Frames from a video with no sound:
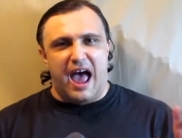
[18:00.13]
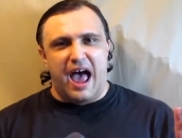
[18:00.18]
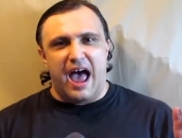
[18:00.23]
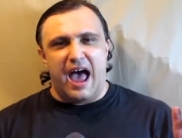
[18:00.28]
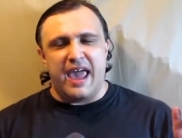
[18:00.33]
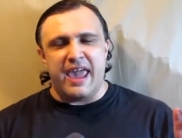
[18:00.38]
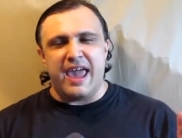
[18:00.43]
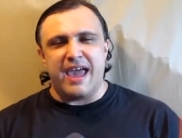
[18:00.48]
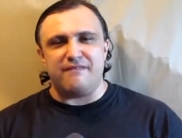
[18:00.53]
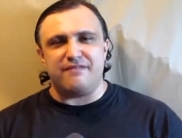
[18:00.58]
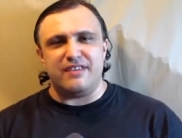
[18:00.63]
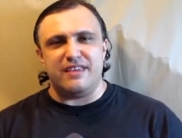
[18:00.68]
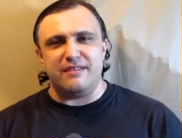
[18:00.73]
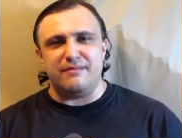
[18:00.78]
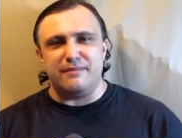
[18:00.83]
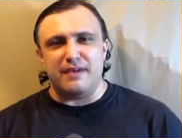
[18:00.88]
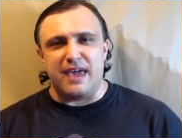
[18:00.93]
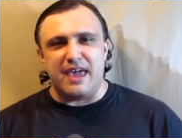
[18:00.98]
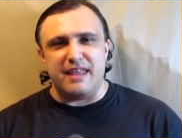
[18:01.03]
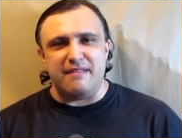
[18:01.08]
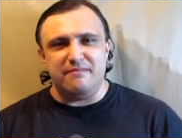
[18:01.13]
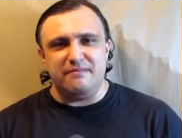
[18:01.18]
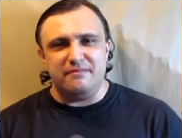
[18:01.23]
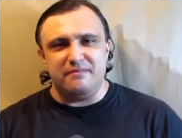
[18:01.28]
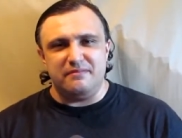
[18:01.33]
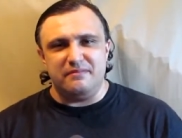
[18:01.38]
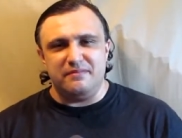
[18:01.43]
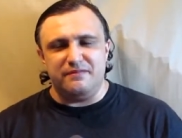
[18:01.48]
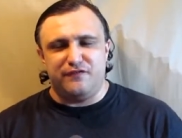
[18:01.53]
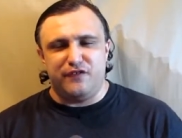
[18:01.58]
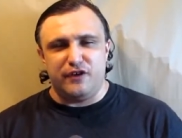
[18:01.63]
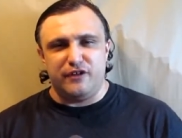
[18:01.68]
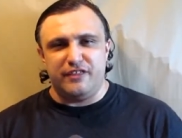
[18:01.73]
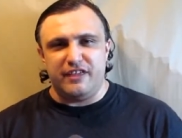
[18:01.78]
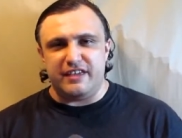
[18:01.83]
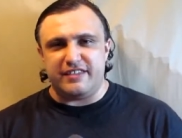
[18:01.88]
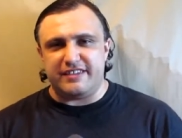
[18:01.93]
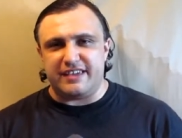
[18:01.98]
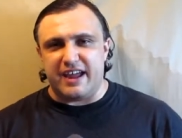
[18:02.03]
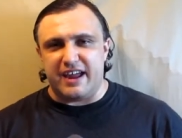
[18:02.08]
I have to admit, for
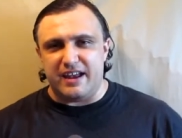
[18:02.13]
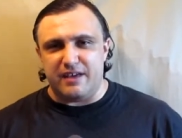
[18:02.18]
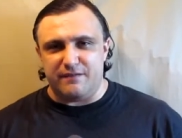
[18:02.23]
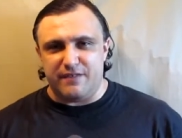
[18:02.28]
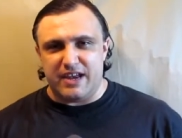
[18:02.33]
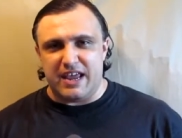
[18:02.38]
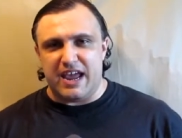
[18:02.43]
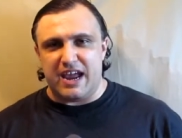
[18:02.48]
this kind of an